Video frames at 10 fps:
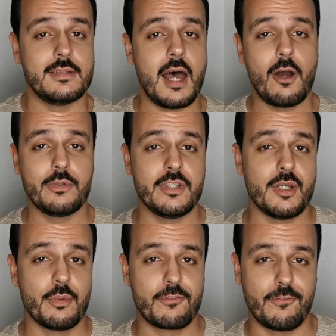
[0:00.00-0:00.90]
Now in the
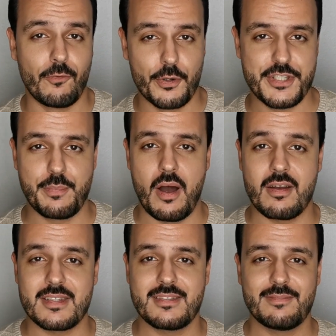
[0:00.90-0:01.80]
number four
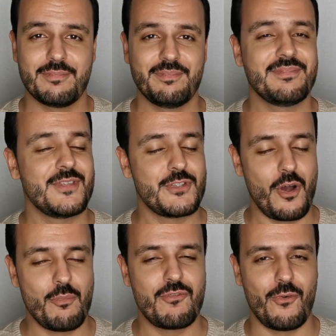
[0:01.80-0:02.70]
spot,
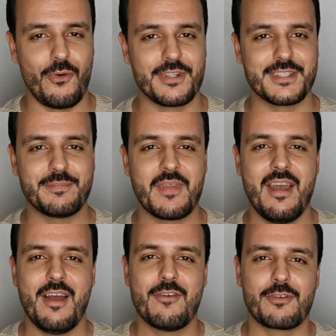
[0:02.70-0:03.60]
Tom Ford
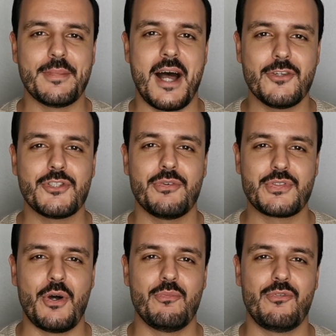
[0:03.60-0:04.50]
from the house
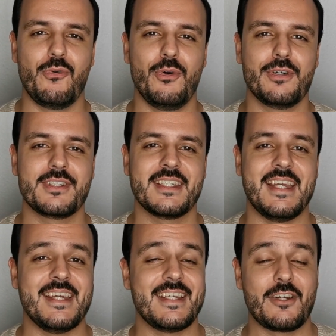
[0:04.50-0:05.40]
of Tom Ford,
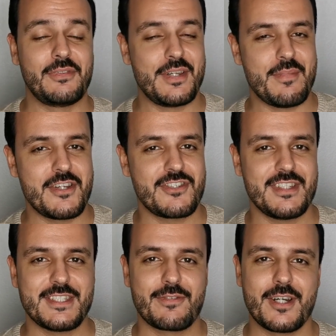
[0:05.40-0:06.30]
and I already
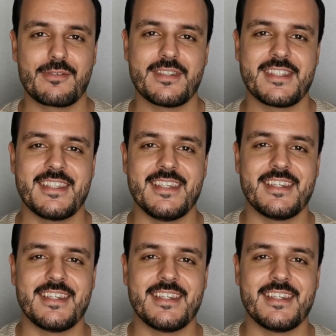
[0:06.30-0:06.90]
mentioned this fragrance.